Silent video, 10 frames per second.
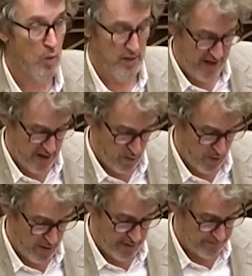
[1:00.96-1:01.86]
without a
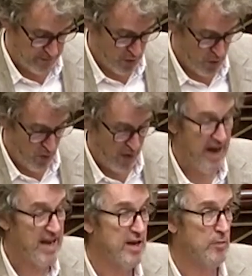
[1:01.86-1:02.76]
warrant or
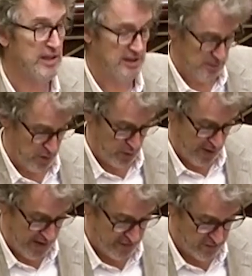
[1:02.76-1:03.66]
any reasonable
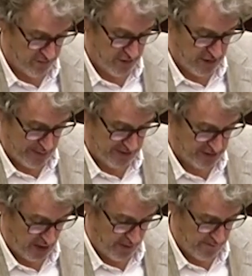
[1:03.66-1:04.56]
grounds for doing
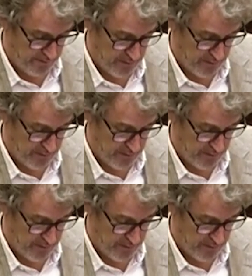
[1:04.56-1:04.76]
so.